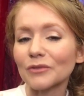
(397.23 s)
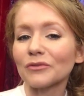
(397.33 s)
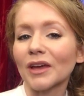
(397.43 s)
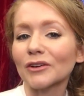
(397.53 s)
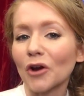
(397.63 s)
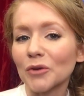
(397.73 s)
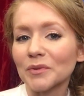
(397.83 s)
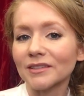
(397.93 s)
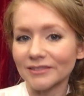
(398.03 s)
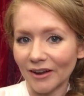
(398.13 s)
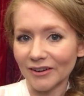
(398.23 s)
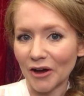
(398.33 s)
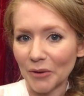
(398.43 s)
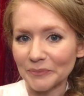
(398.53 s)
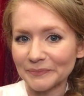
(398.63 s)

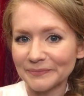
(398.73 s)
thefancarpet.com.